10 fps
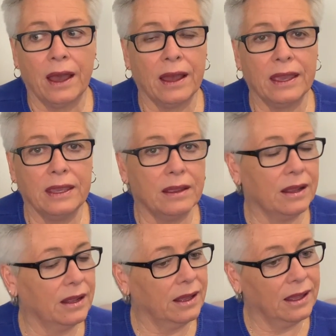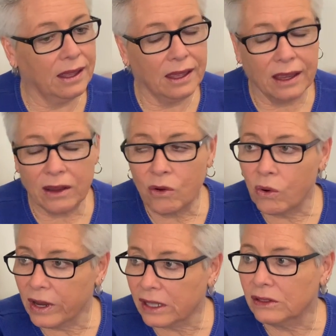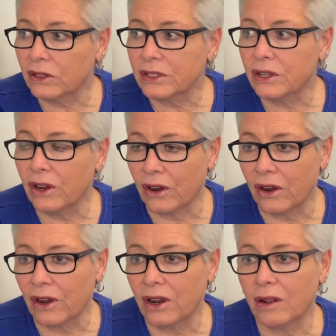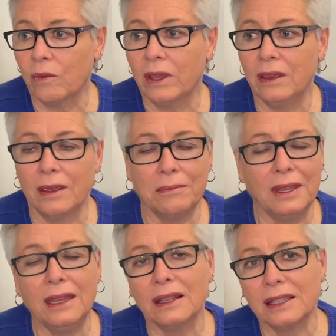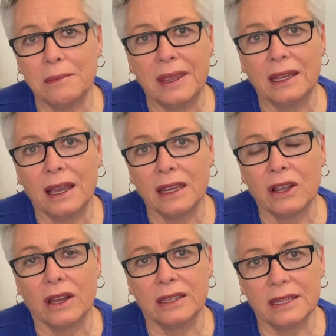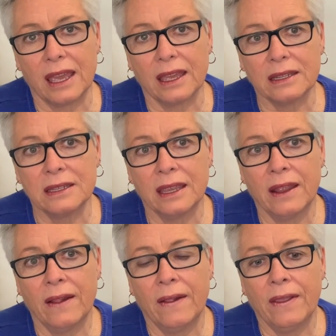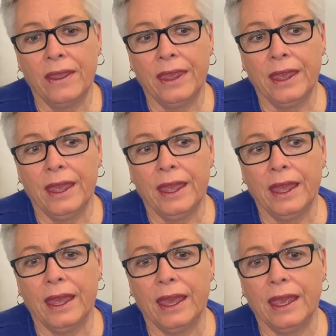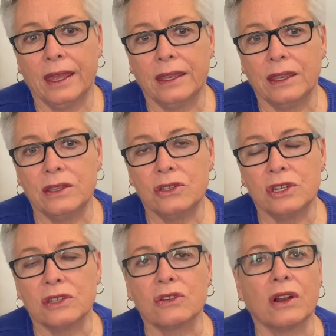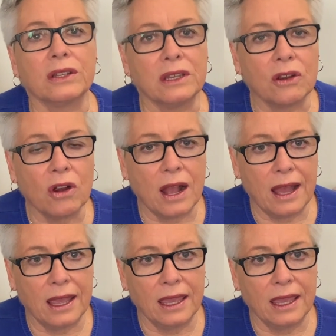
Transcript: I quick looked at her. We immediately made eye contact, and she started to cry.